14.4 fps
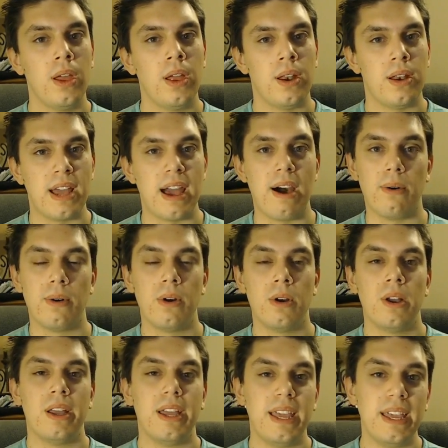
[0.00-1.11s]
Now,
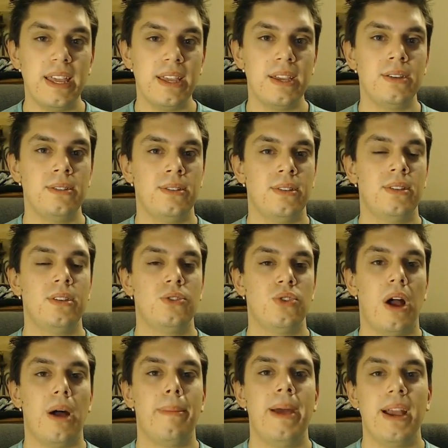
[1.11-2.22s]
is the
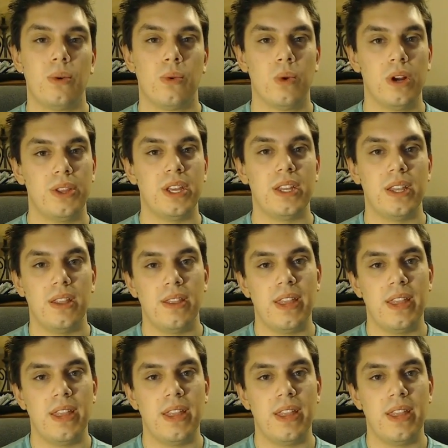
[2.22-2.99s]
drawback worth it?